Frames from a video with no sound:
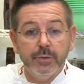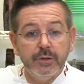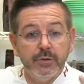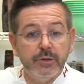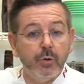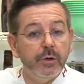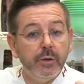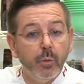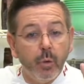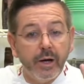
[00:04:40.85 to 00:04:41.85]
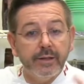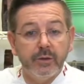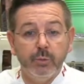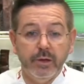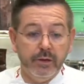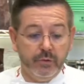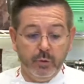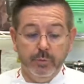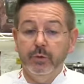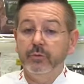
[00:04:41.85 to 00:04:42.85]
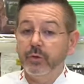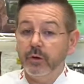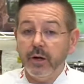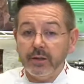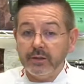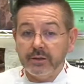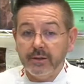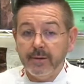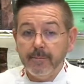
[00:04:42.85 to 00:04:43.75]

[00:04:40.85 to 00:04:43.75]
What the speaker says: but there is only one that will give you a beautiful gloss,